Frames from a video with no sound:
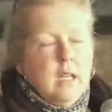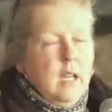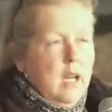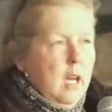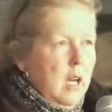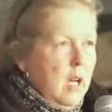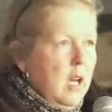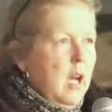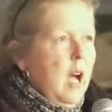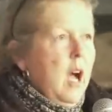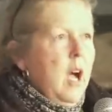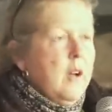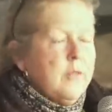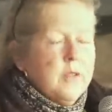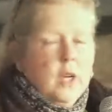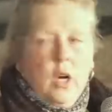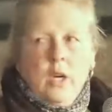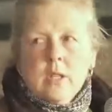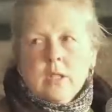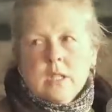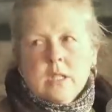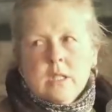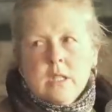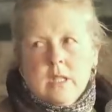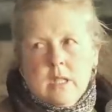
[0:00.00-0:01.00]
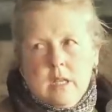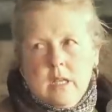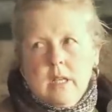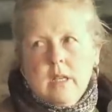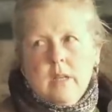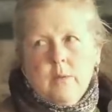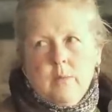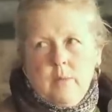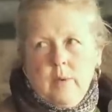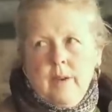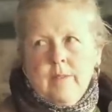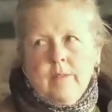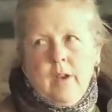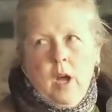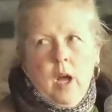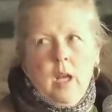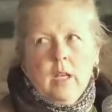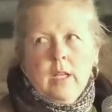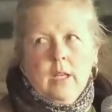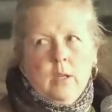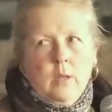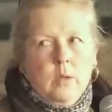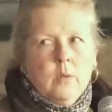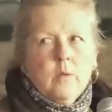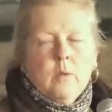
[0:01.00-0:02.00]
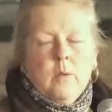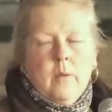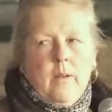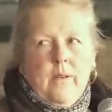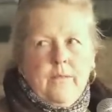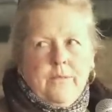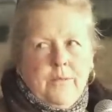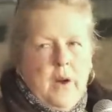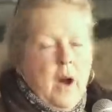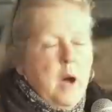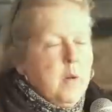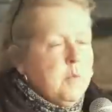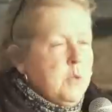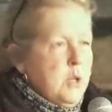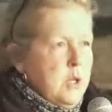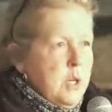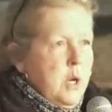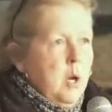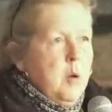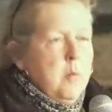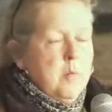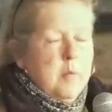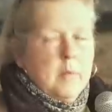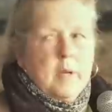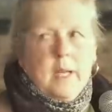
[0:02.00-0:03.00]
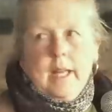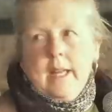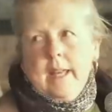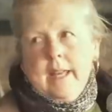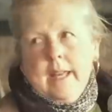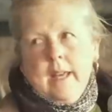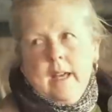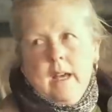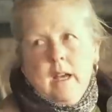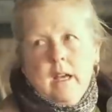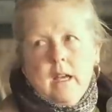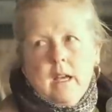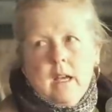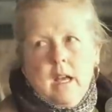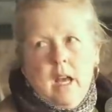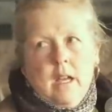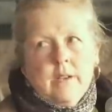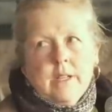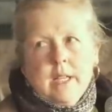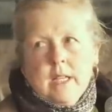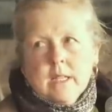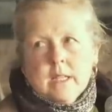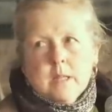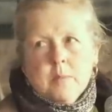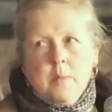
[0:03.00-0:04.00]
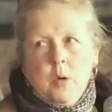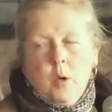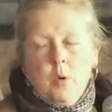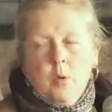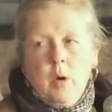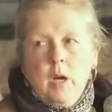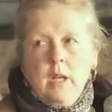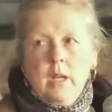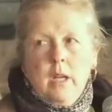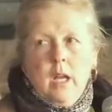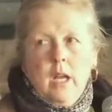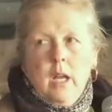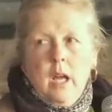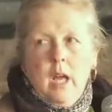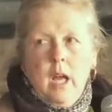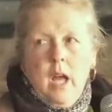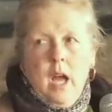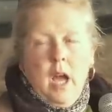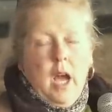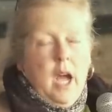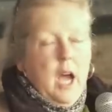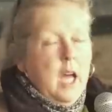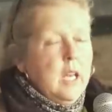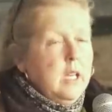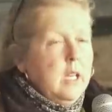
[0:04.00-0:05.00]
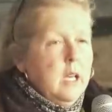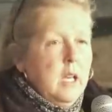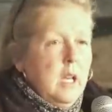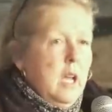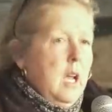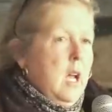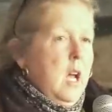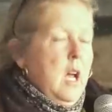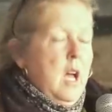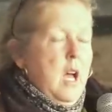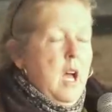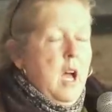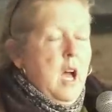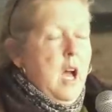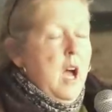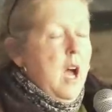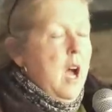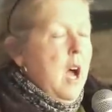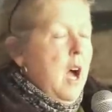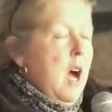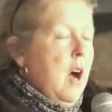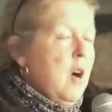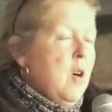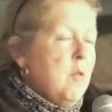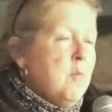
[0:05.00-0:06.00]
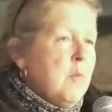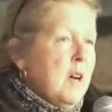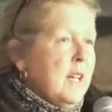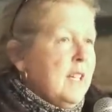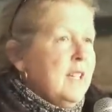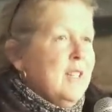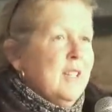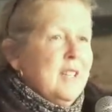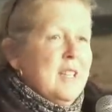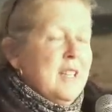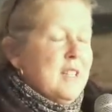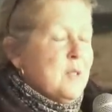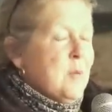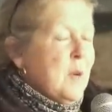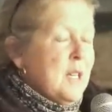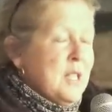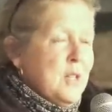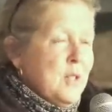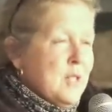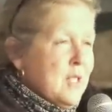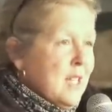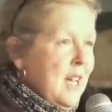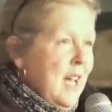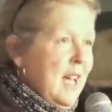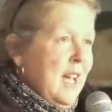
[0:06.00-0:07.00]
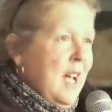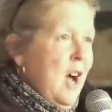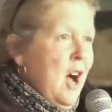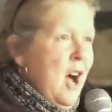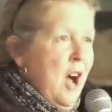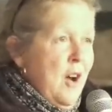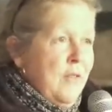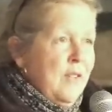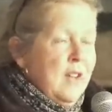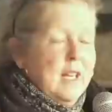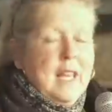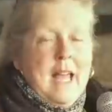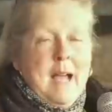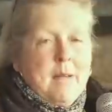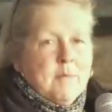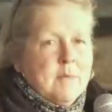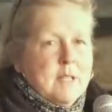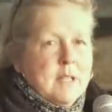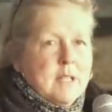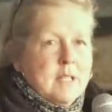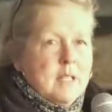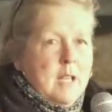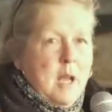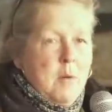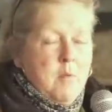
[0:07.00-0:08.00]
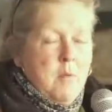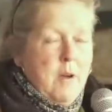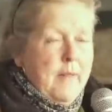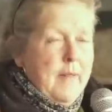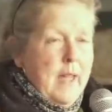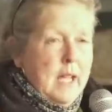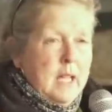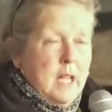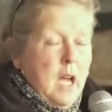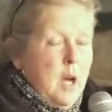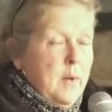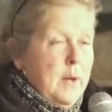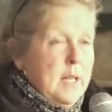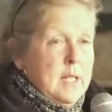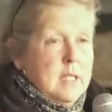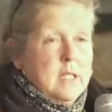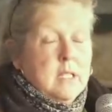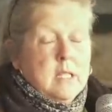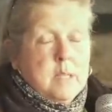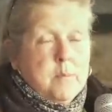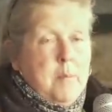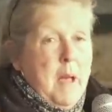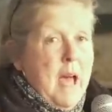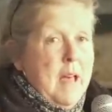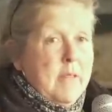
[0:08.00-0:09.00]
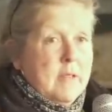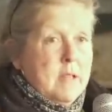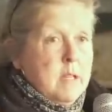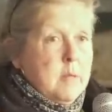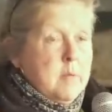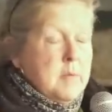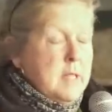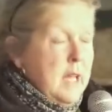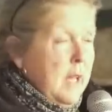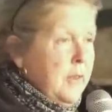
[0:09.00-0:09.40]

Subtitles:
Look, we've got a little farm shop here, only a small one, and oh my goodness, when you say half a lamb to someone, they go into spasms.